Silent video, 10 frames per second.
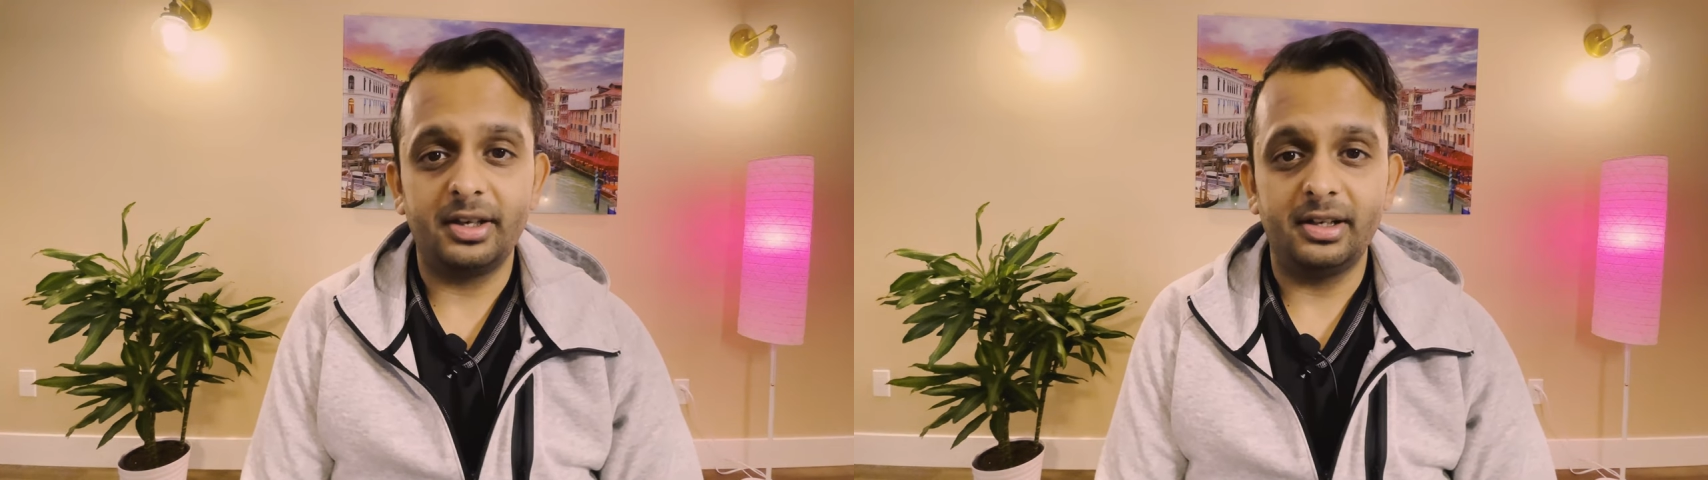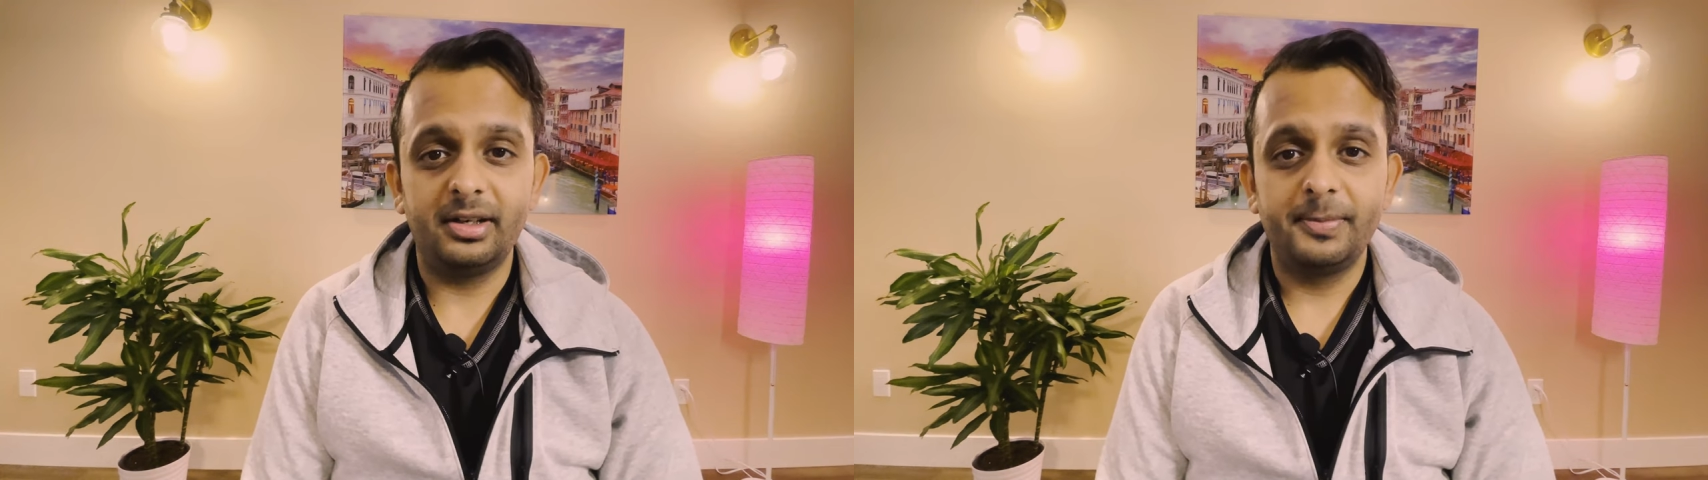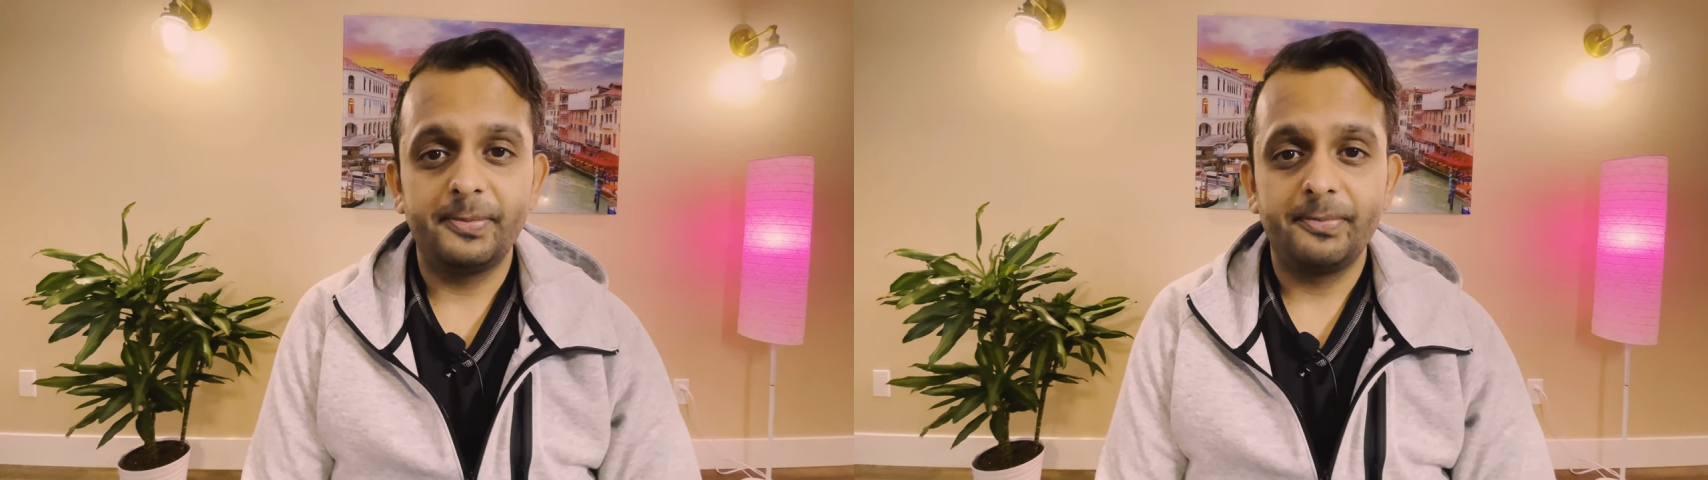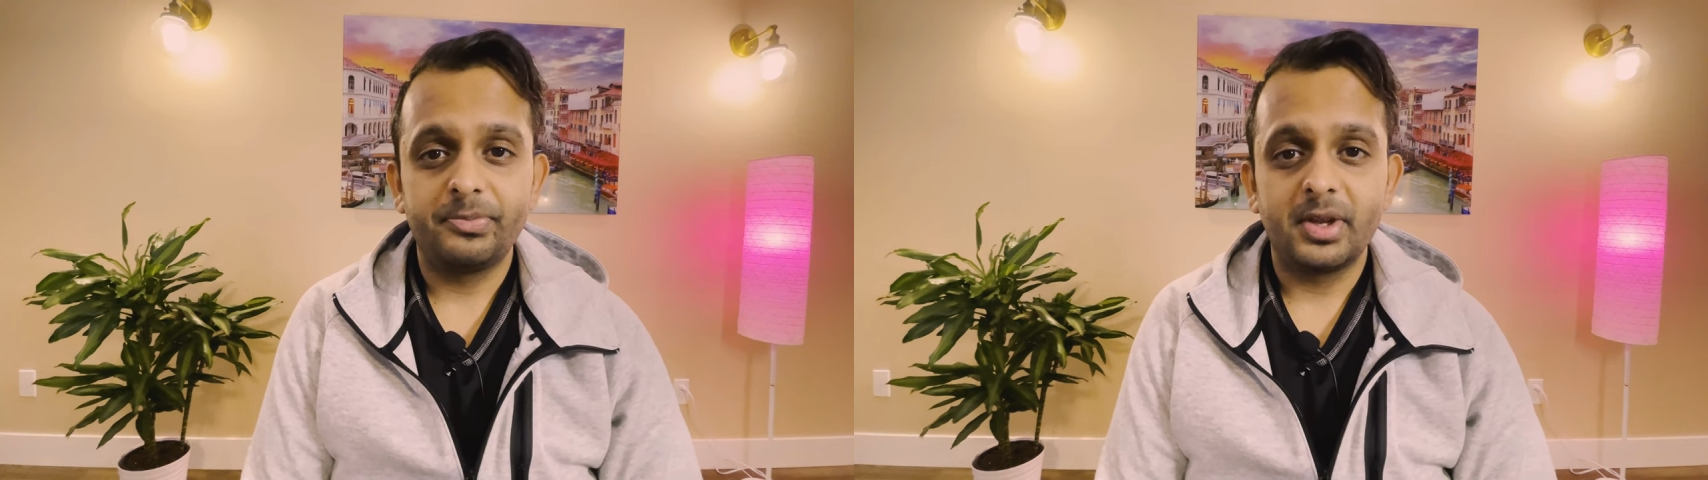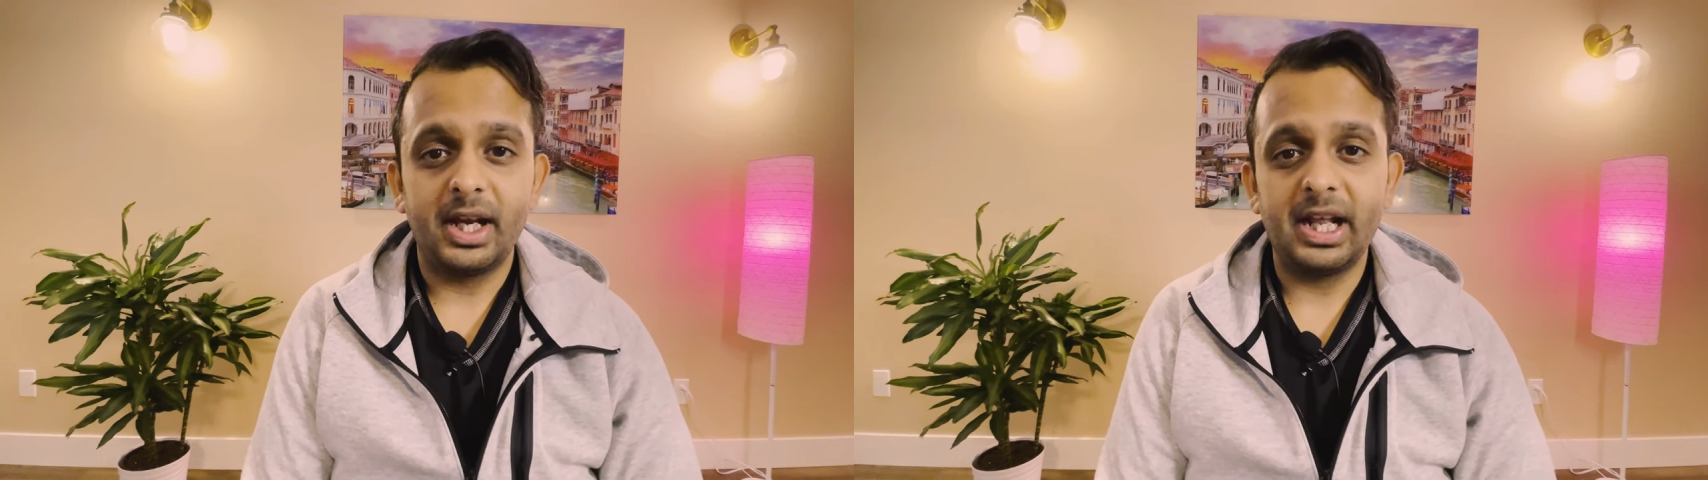here.
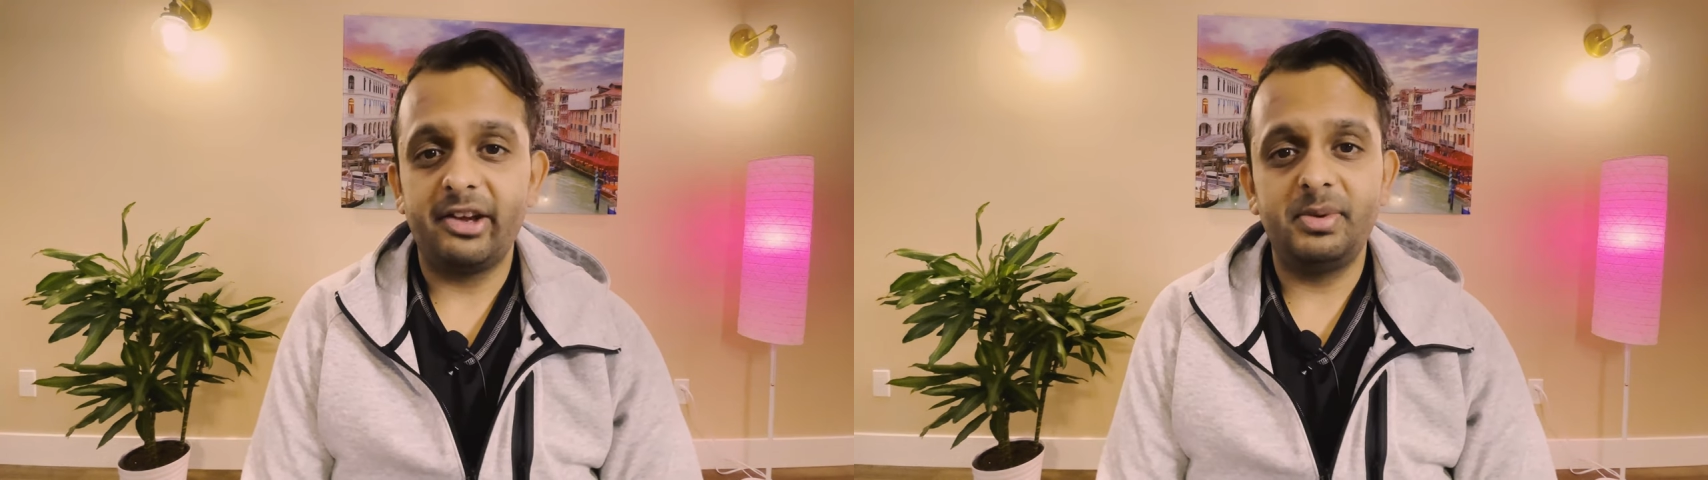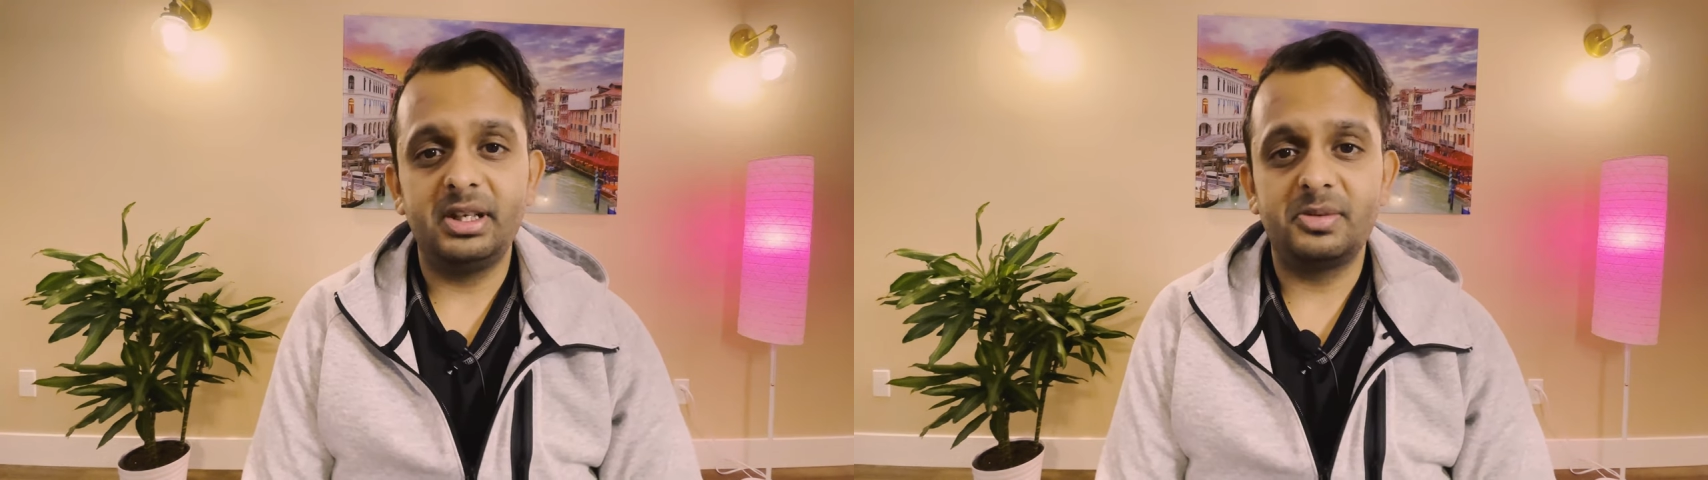And I've been